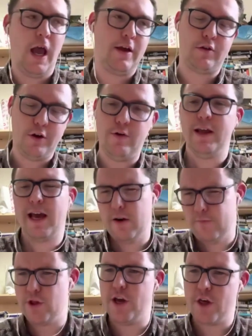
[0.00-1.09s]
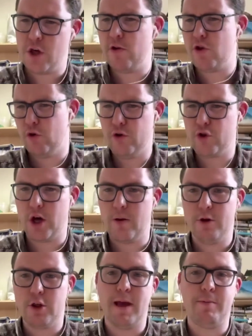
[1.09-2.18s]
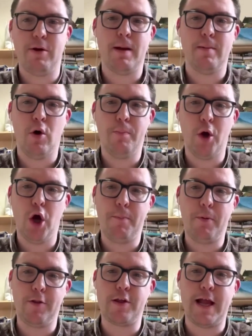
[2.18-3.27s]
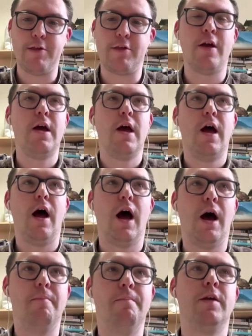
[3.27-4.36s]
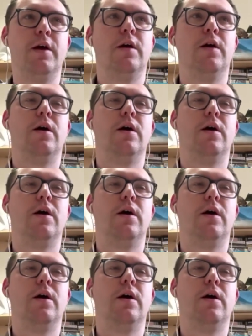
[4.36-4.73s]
excluding kind of Virginia and Georgia, which are maybe a bit more purple as states. Um,